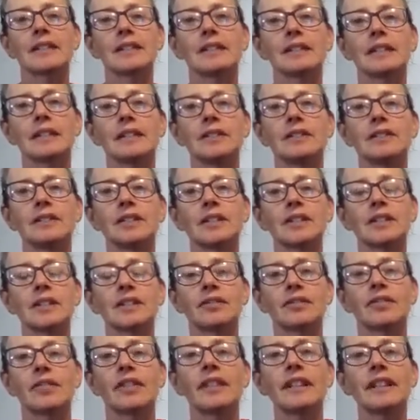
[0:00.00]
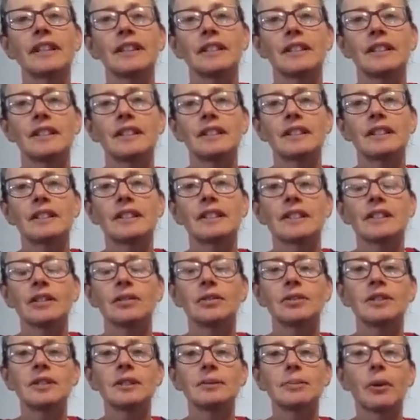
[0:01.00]
or you just find it's just
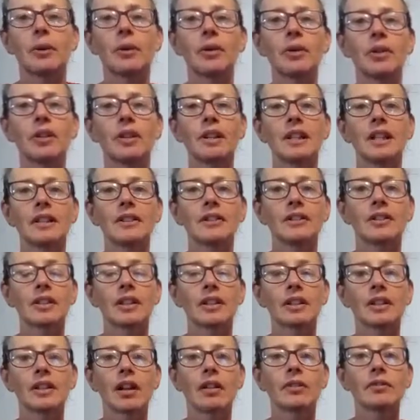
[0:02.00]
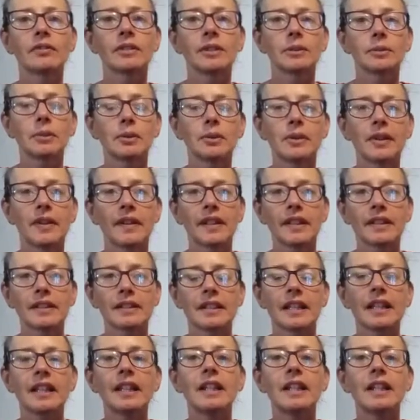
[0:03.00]
too small and you're not comfortable with it,